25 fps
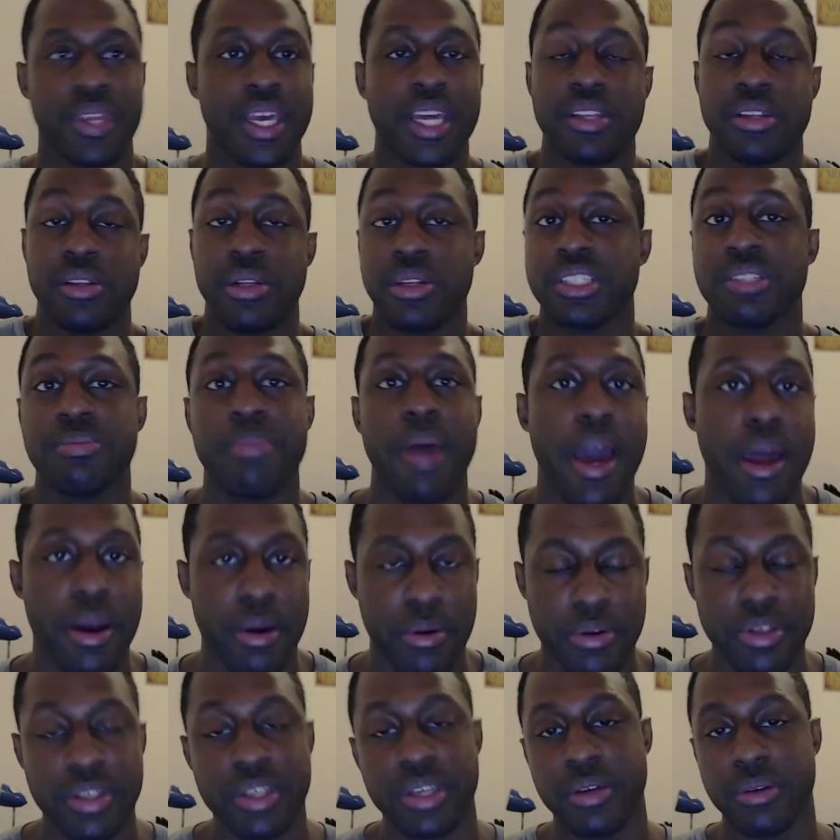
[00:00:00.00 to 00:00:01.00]
it looks bad
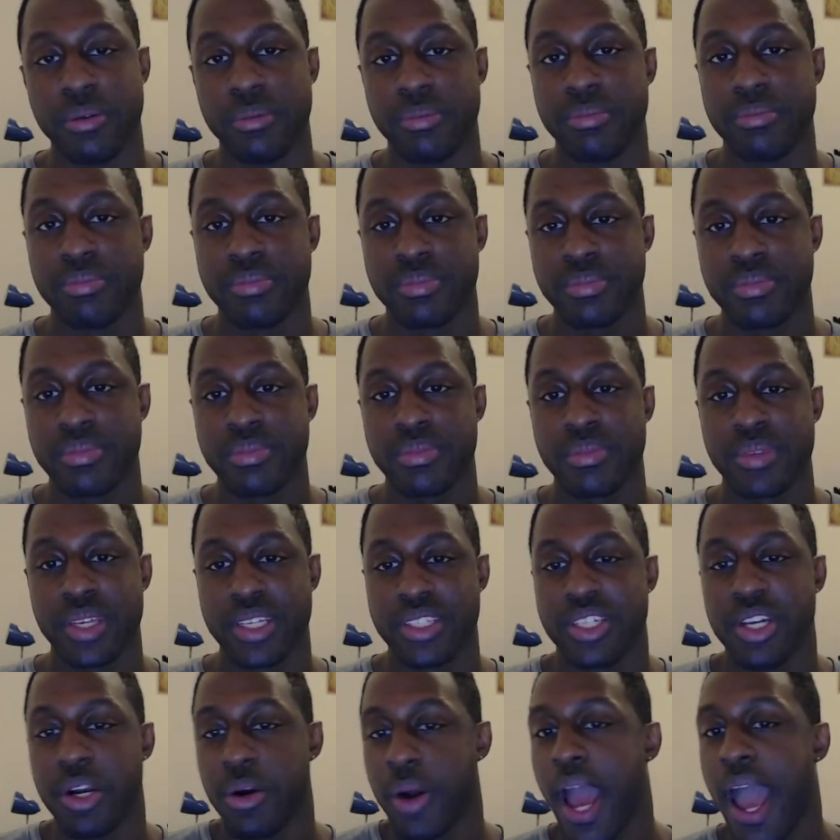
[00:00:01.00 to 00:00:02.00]
on you
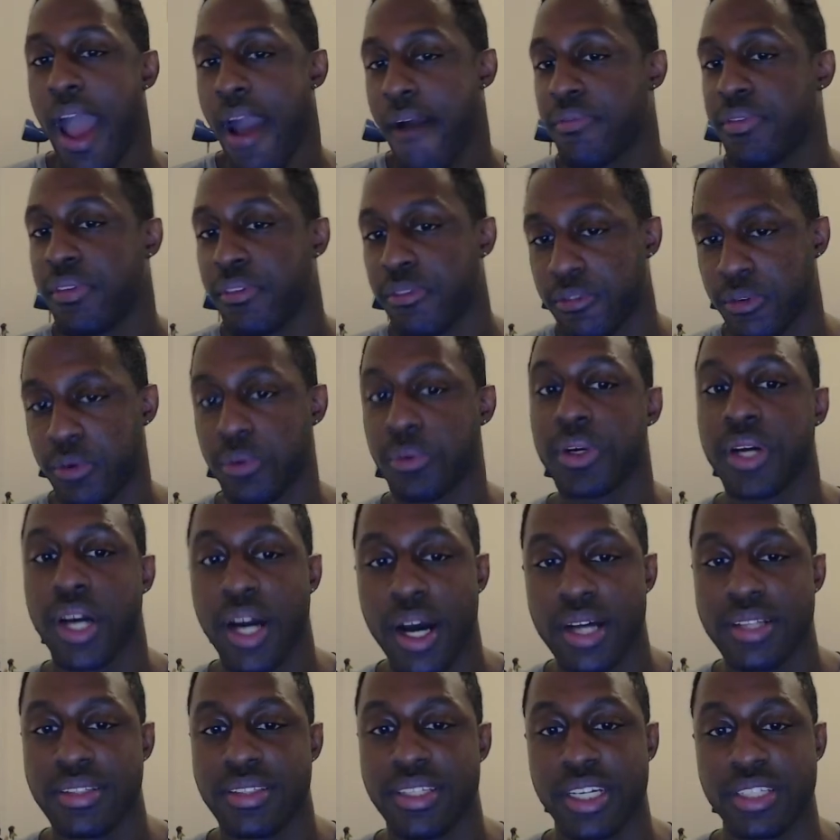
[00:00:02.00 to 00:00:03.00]
because you don't have the full
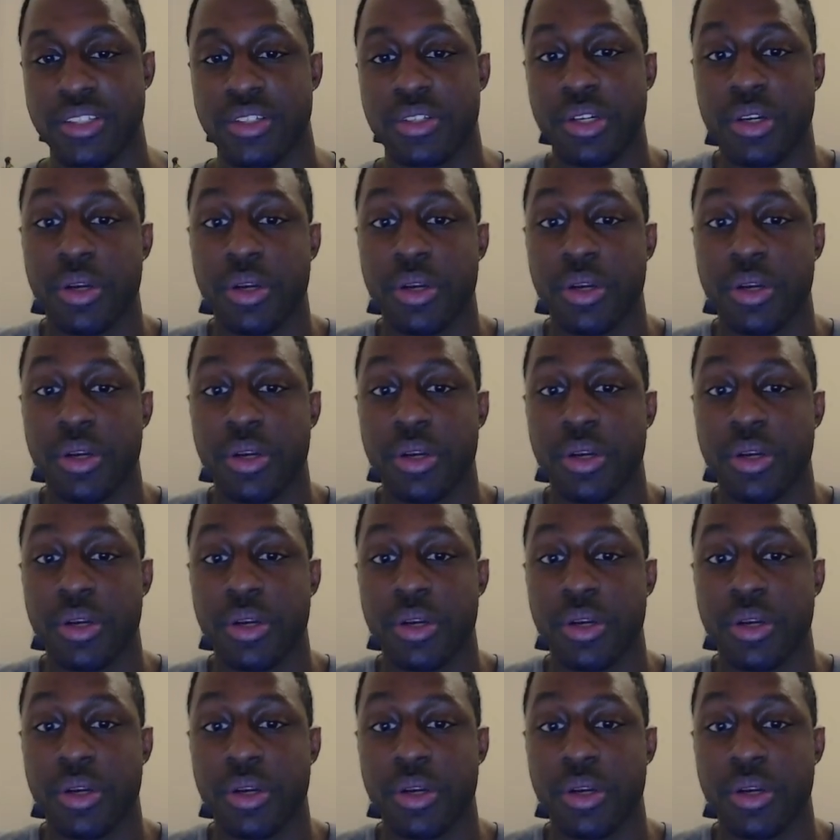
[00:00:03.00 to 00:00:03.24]
context.